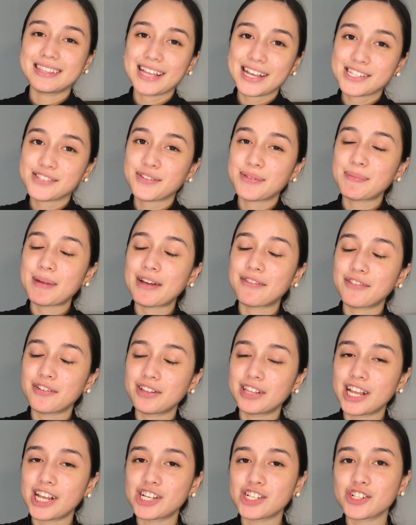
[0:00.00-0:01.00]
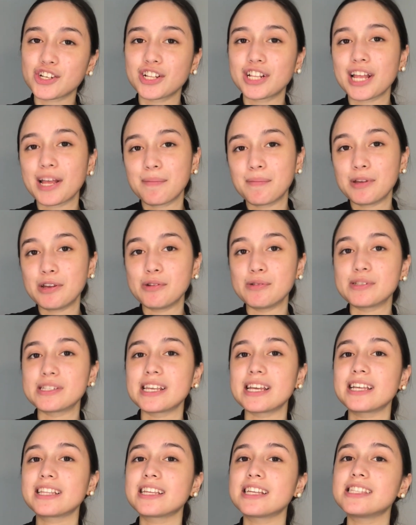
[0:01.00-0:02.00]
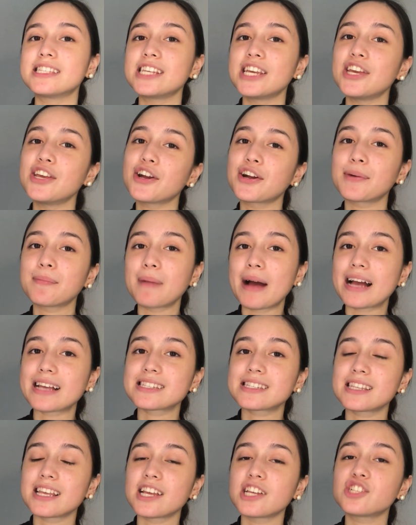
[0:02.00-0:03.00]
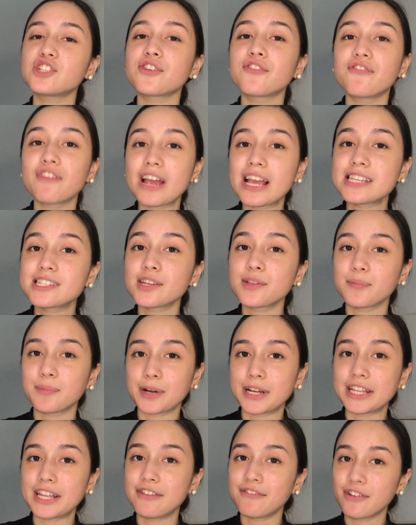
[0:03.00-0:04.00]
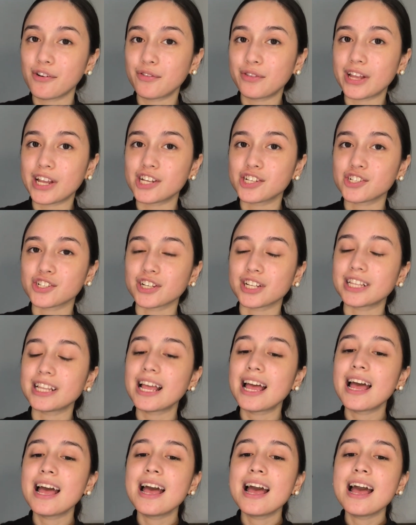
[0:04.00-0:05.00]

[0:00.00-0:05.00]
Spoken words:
Next, for my foundation, I'm using the Dior Backstage Face and Body Foundation.